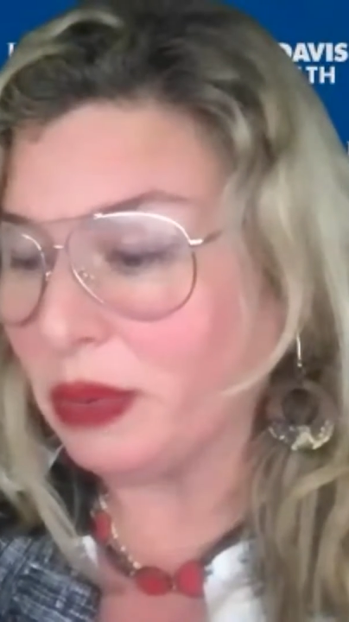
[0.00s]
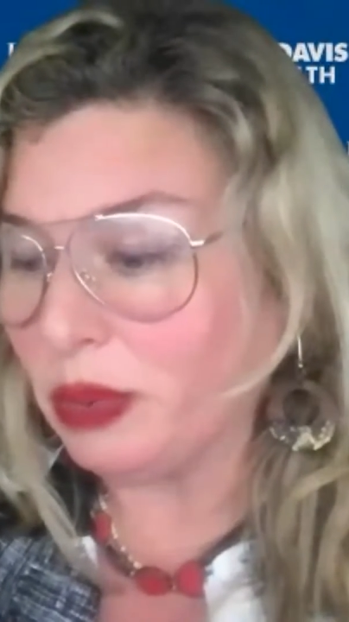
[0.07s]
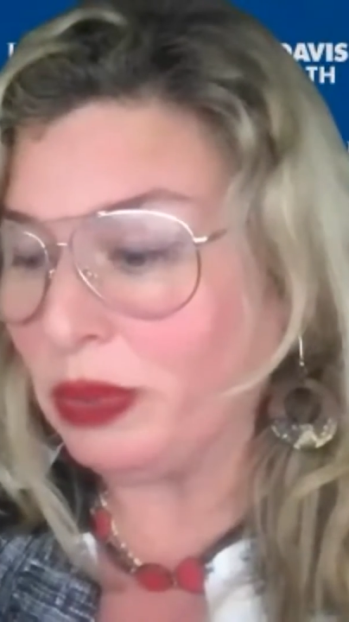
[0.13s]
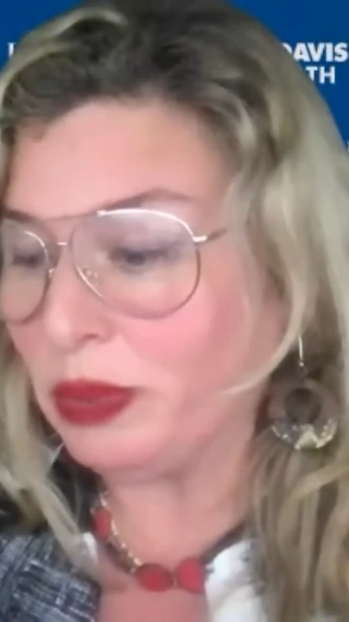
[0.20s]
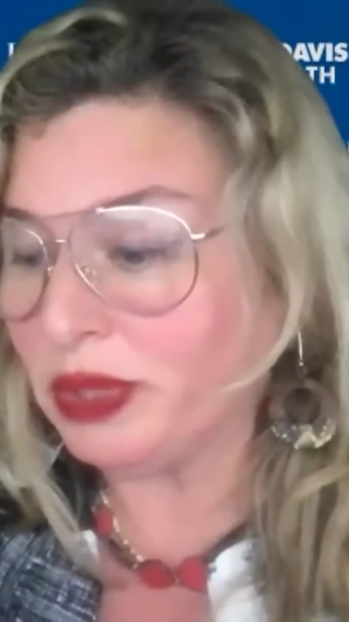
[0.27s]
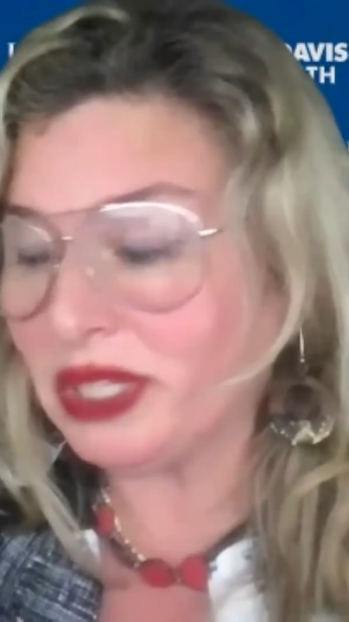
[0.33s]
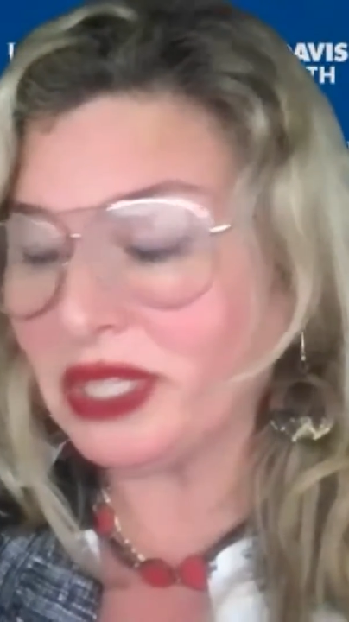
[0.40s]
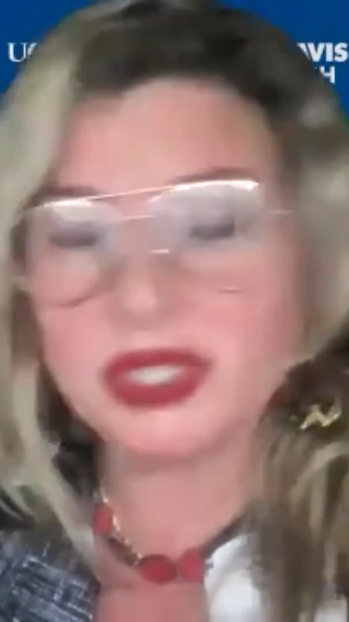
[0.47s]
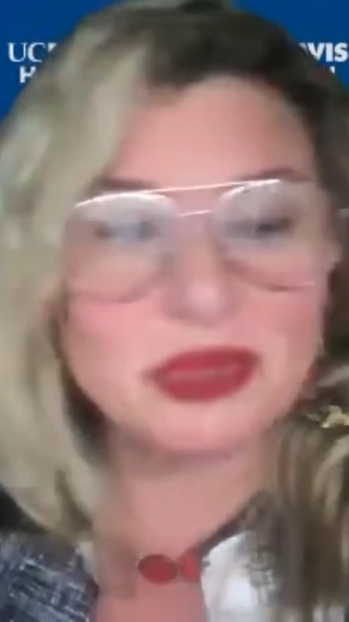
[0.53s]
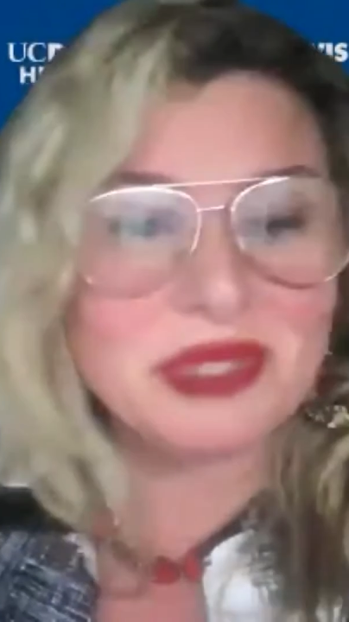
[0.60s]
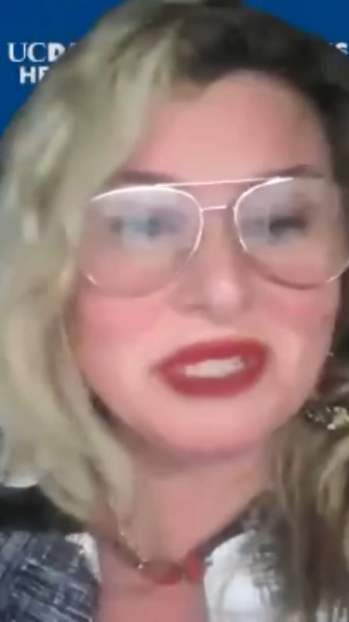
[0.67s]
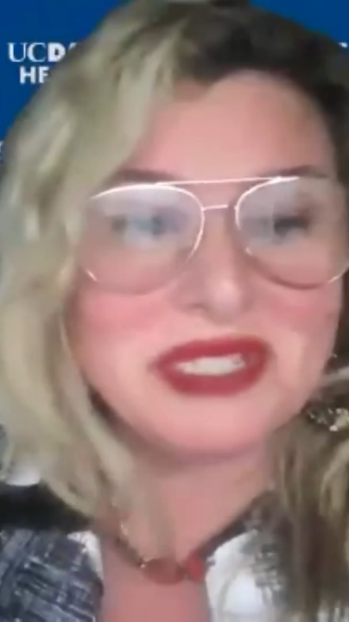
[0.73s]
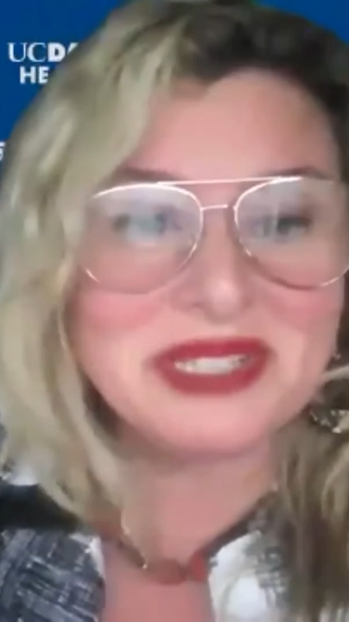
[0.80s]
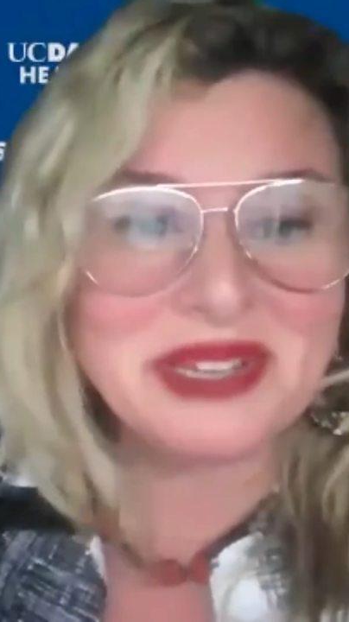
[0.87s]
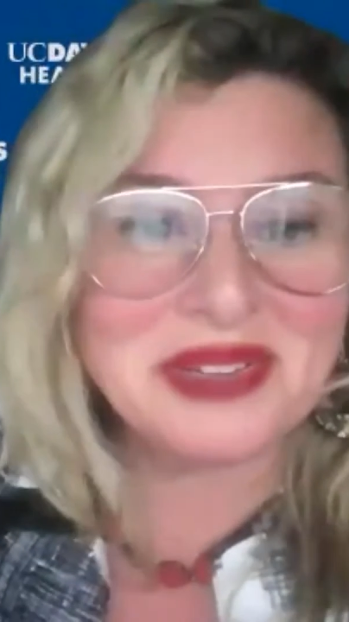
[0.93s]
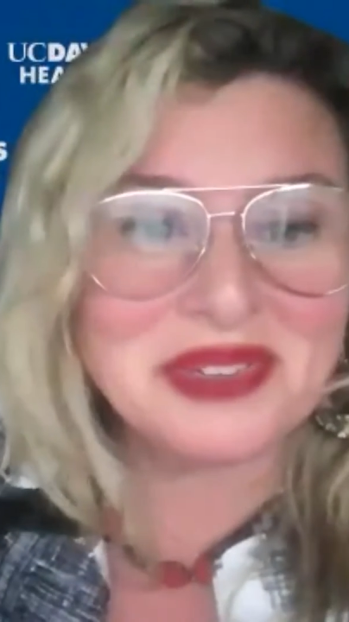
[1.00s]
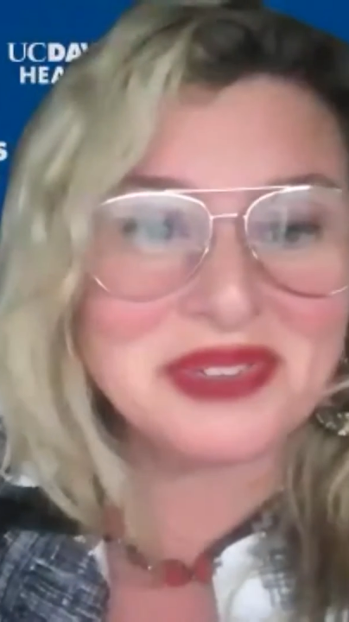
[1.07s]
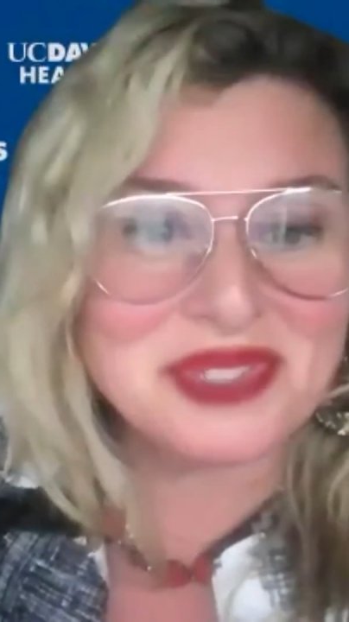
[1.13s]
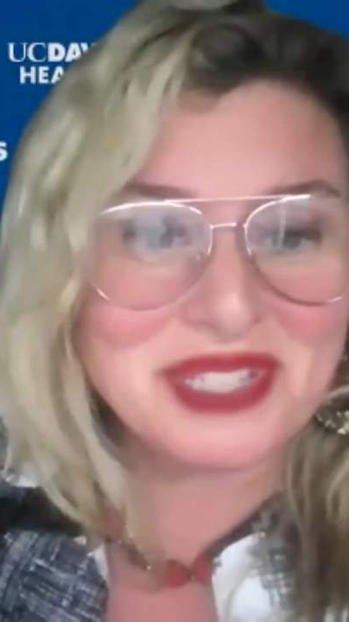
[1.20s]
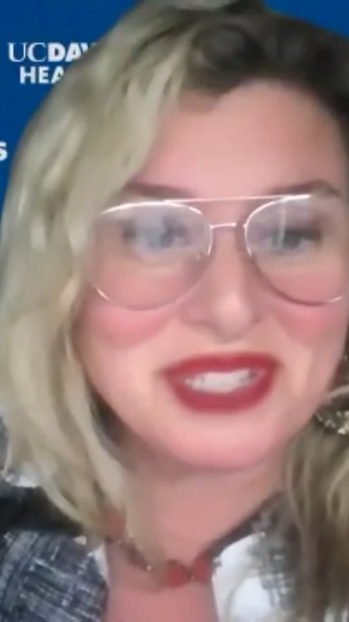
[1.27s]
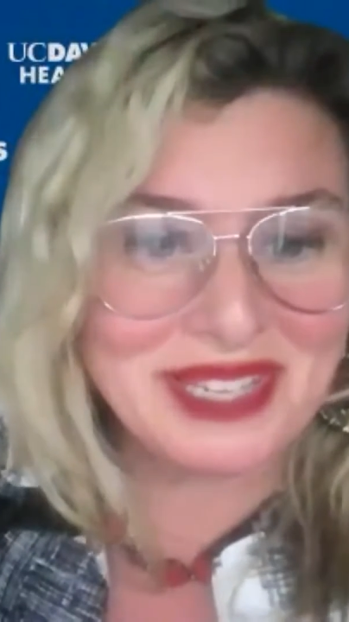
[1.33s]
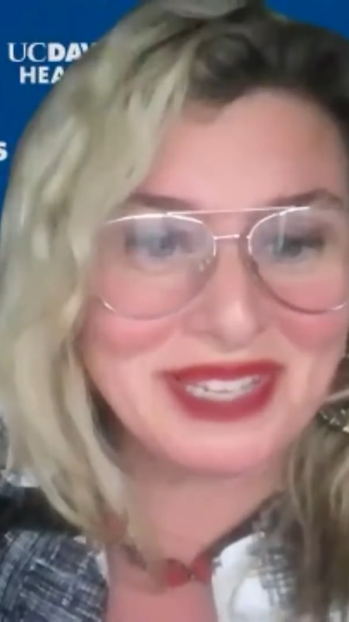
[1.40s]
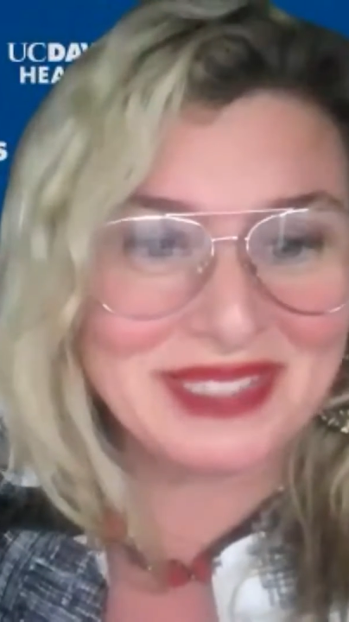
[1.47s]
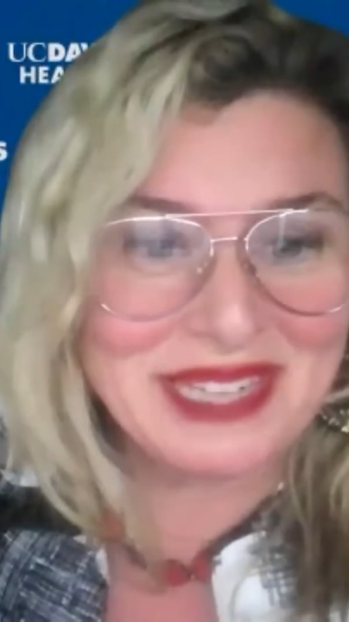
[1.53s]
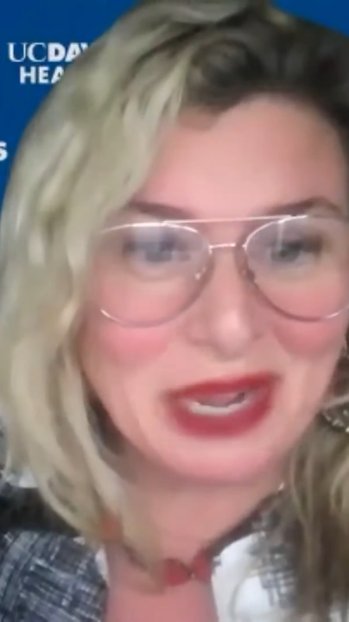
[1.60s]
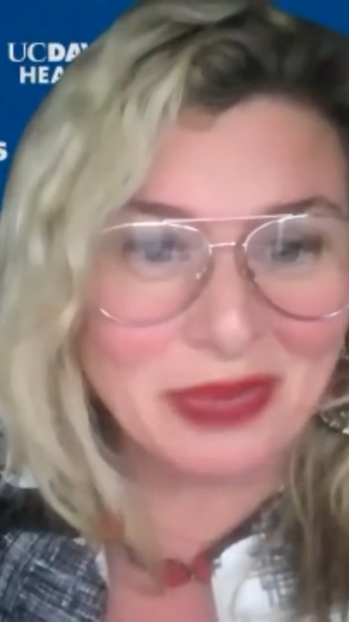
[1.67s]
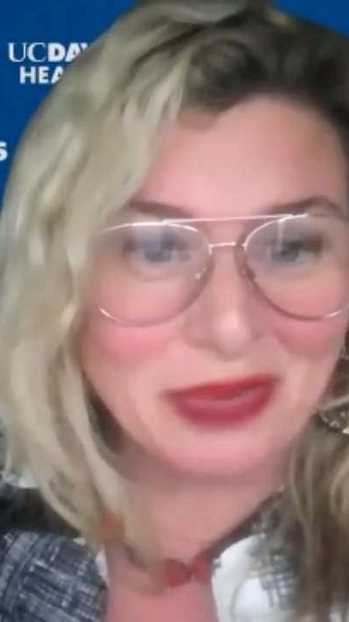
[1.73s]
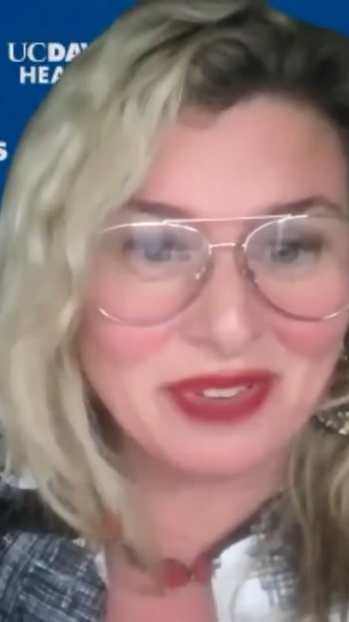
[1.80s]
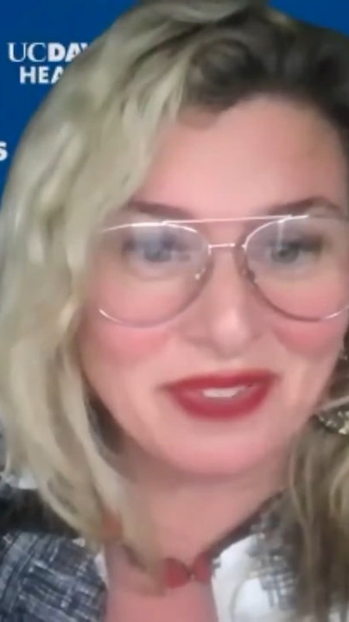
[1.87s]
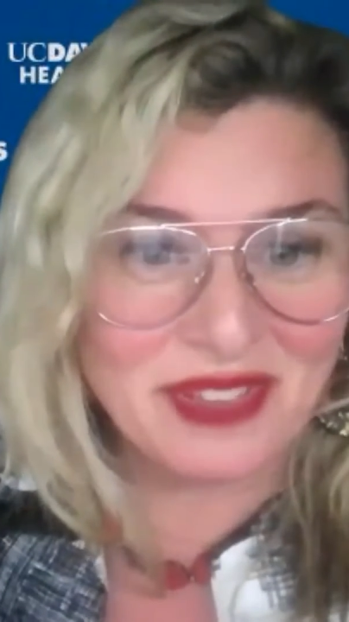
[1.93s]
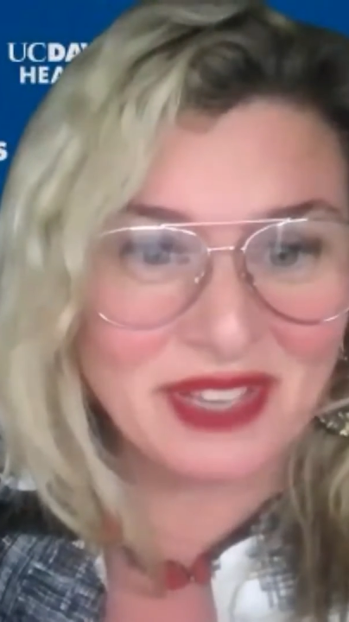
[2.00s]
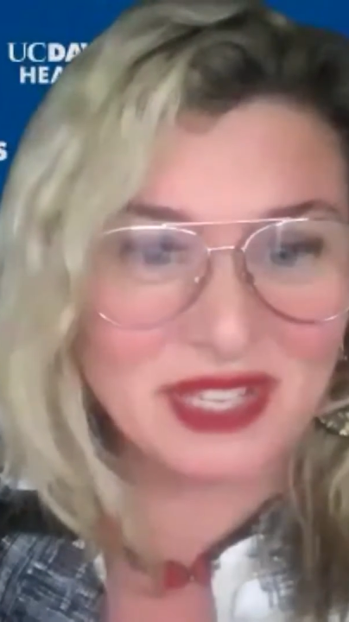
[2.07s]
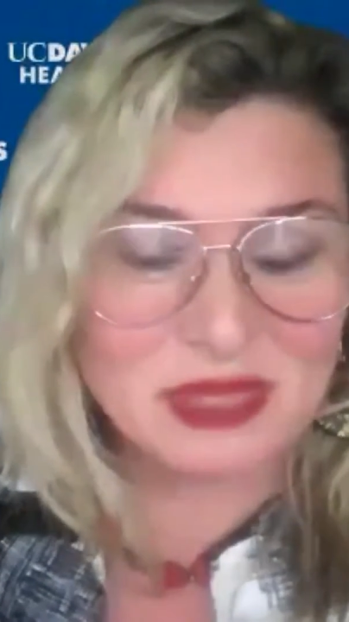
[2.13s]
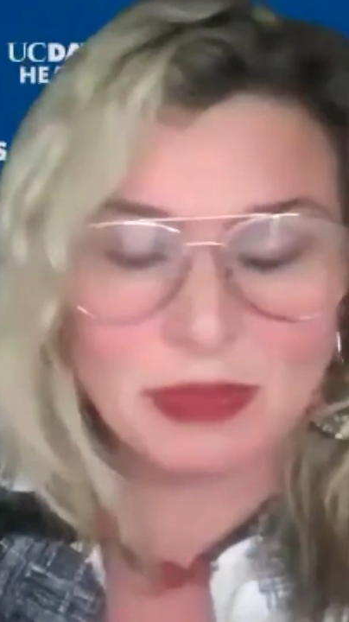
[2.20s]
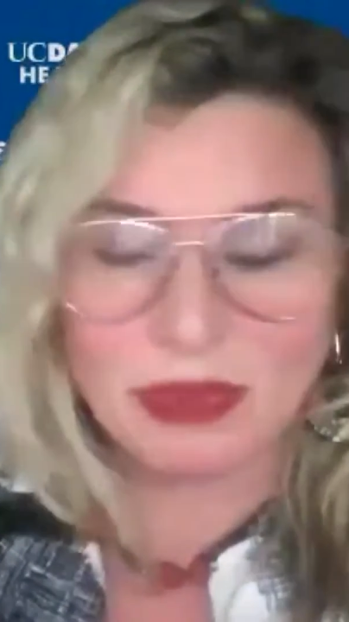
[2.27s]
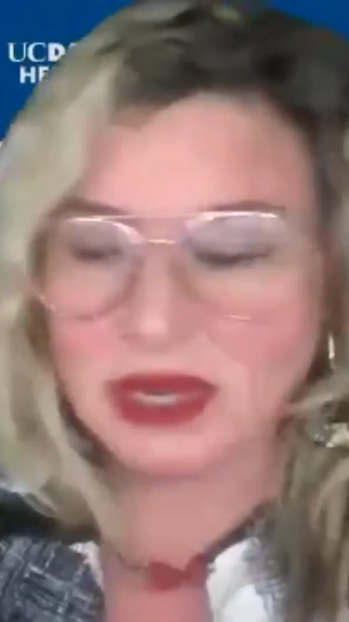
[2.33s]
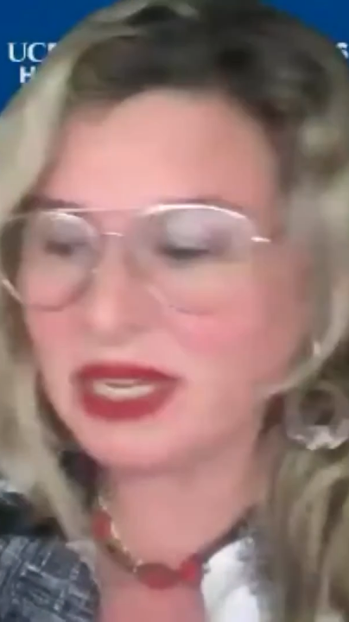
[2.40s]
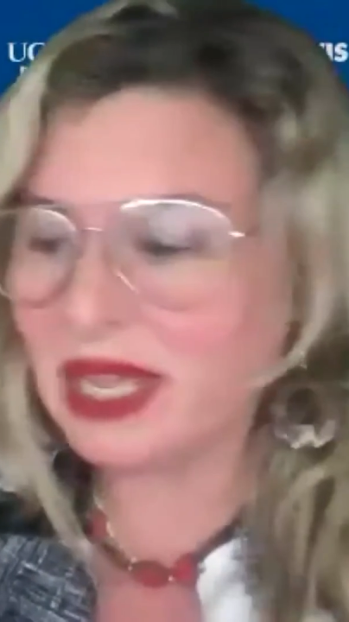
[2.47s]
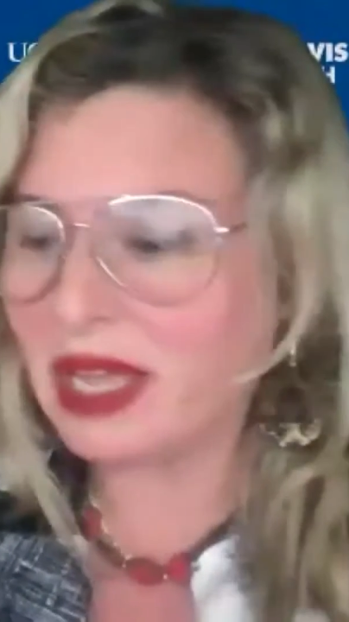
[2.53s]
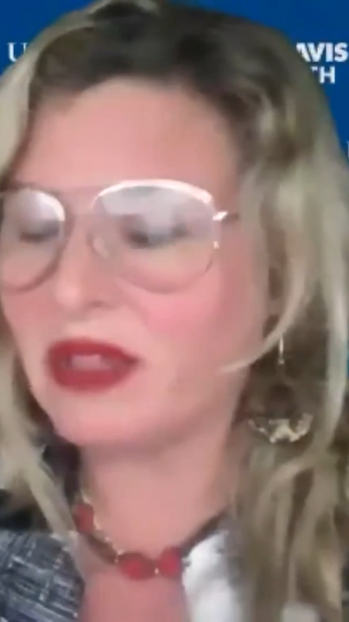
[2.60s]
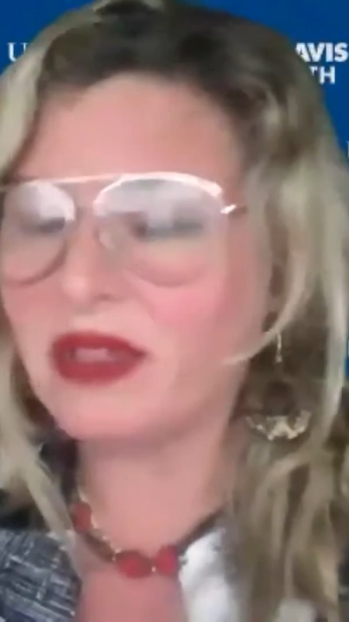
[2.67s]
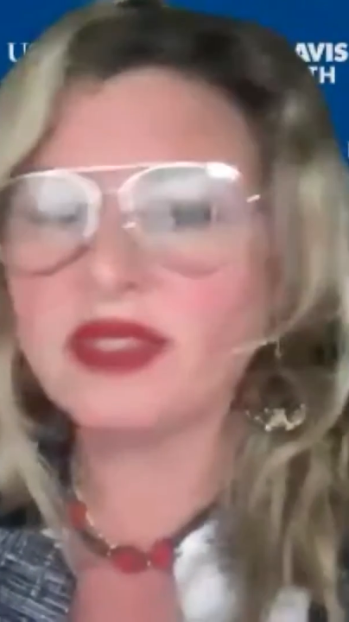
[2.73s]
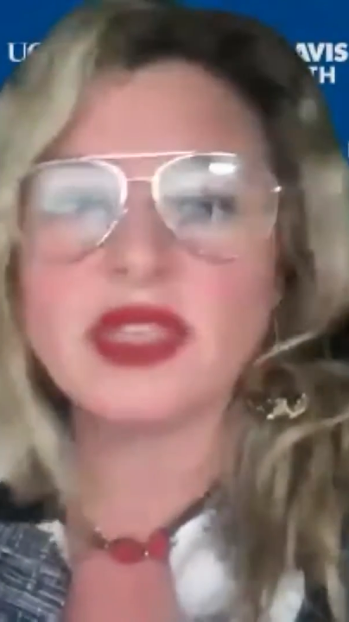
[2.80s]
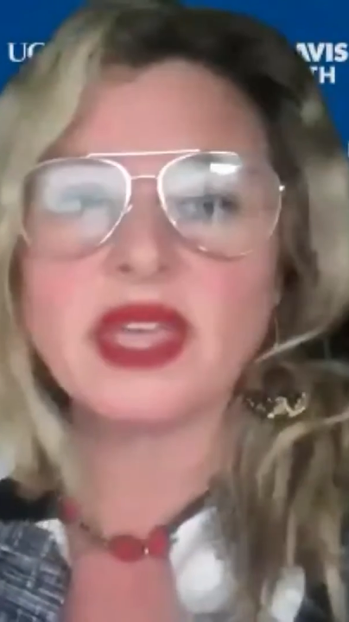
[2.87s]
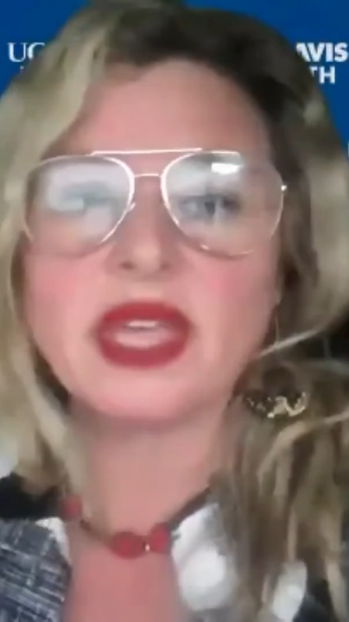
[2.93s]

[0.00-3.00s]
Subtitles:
we really do need to understand how it affects brain health,